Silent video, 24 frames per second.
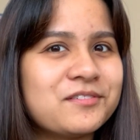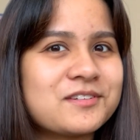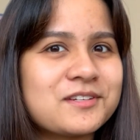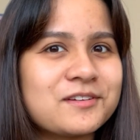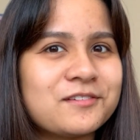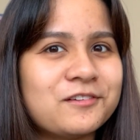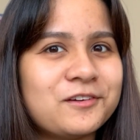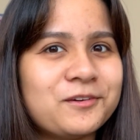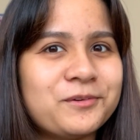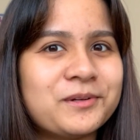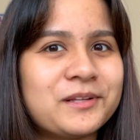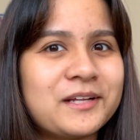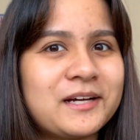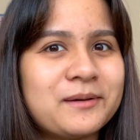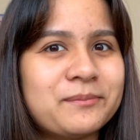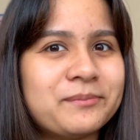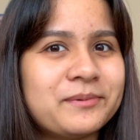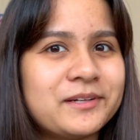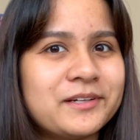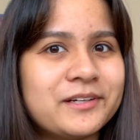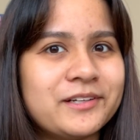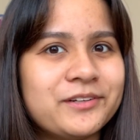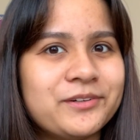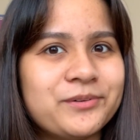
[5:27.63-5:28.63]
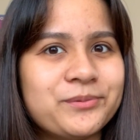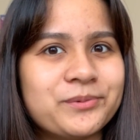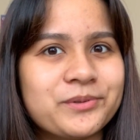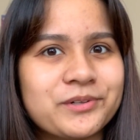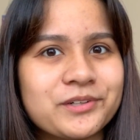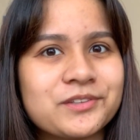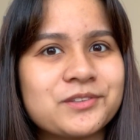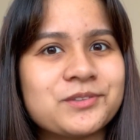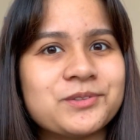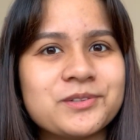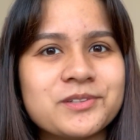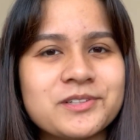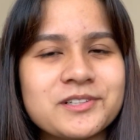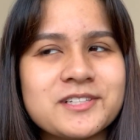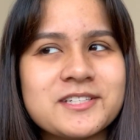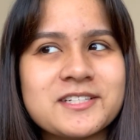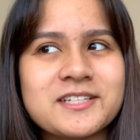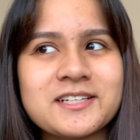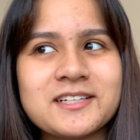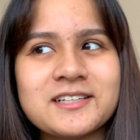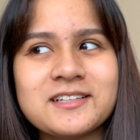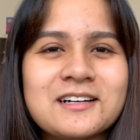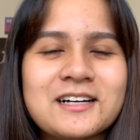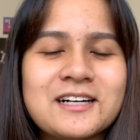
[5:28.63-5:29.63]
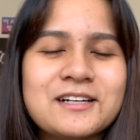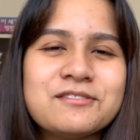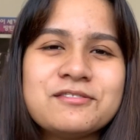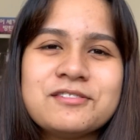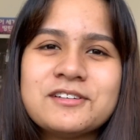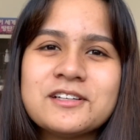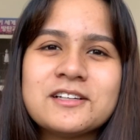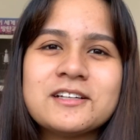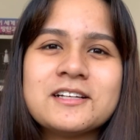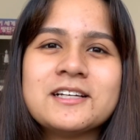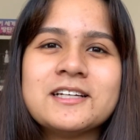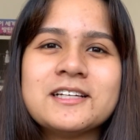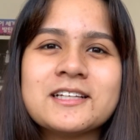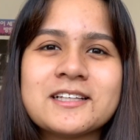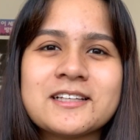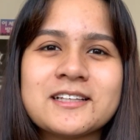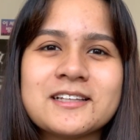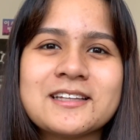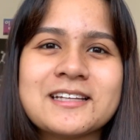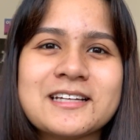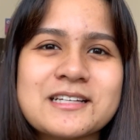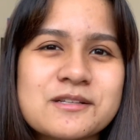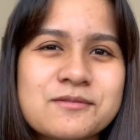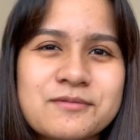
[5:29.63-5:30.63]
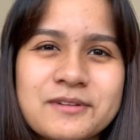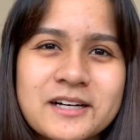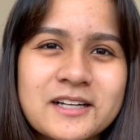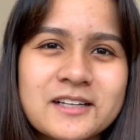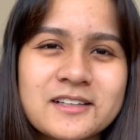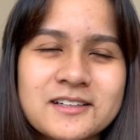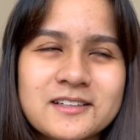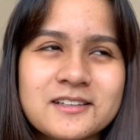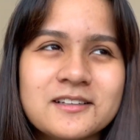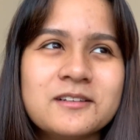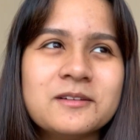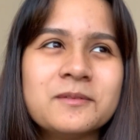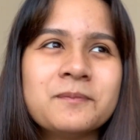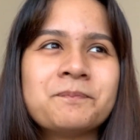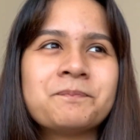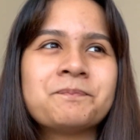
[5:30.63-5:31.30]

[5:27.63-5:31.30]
something will happen and you work towards it, I feel like that's valid.